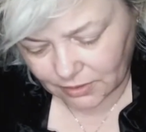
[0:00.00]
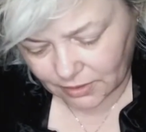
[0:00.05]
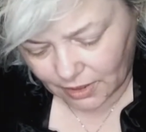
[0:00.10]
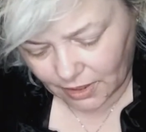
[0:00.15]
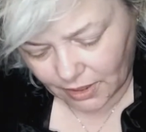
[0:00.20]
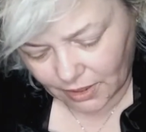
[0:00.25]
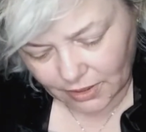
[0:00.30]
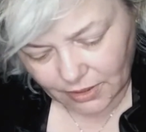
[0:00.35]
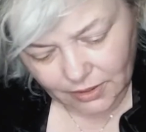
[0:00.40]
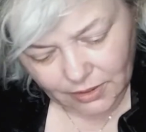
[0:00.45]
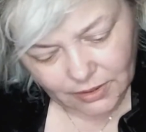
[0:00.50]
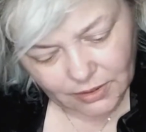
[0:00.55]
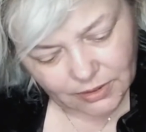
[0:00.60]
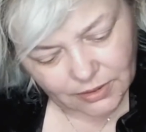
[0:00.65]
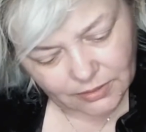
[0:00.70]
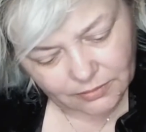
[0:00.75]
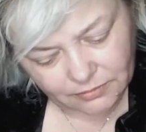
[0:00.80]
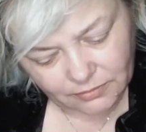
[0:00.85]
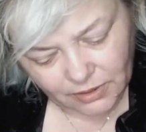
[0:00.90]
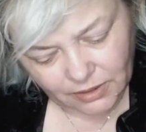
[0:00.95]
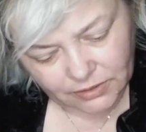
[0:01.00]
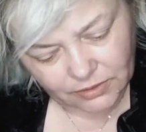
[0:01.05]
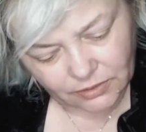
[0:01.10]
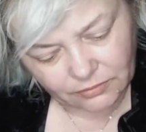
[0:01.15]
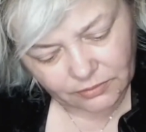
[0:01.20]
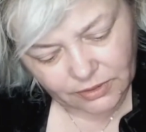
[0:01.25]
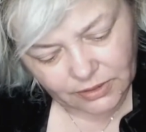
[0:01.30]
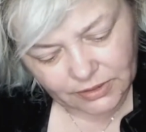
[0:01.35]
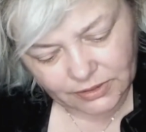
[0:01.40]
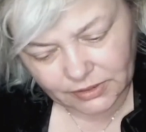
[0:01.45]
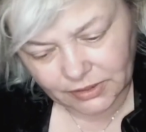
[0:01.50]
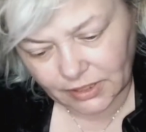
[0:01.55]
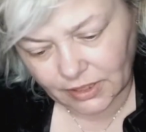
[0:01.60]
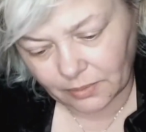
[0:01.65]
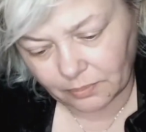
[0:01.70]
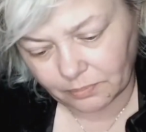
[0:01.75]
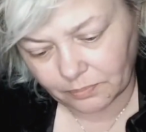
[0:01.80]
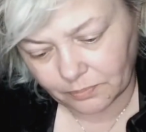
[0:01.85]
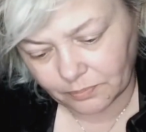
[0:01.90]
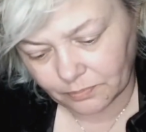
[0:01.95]
I don't really see
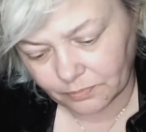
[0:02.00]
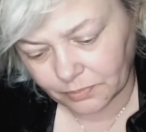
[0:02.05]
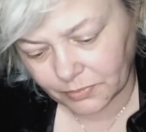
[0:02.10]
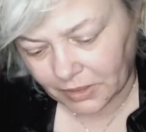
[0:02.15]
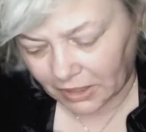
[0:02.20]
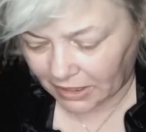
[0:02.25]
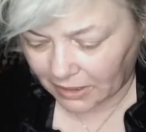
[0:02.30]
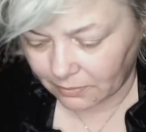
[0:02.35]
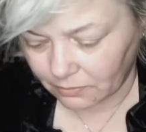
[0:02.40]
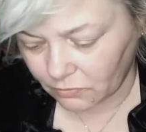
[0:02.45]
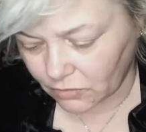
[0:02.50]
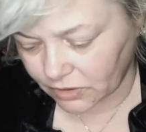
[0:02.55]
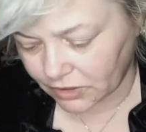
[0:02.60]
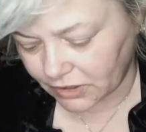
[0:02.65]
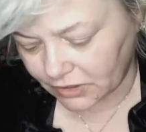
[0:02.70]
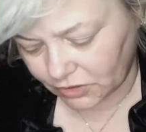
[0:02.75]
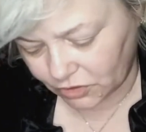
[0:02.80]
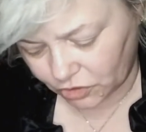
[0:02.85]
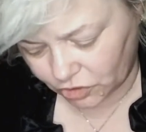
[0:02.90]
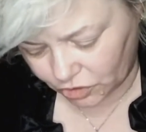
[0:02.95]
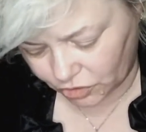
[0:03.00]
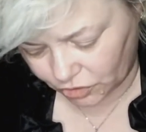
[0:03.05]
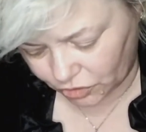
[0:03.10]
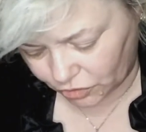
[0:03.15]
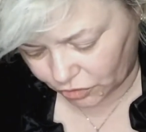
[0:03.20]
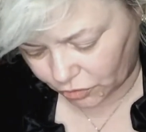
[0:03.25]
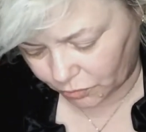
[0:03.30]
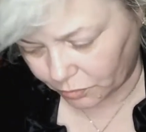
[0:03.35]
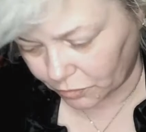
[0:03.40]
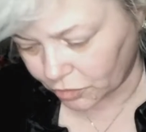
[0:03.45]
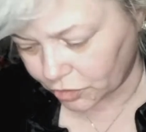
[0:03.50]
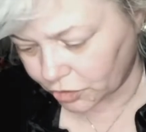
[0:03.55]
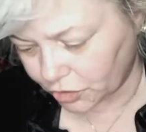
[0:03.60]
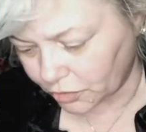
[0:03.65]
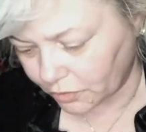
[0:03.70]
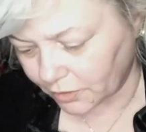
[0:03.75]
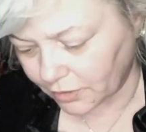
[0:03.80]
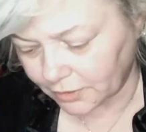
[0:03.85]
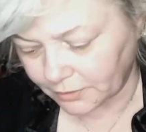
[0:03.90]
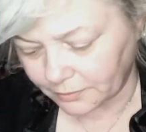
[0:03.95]
a theme with this. It's just a super
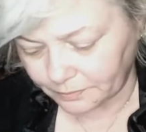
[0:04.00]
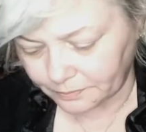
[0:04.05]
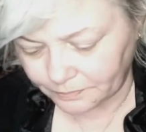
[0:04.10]
chewer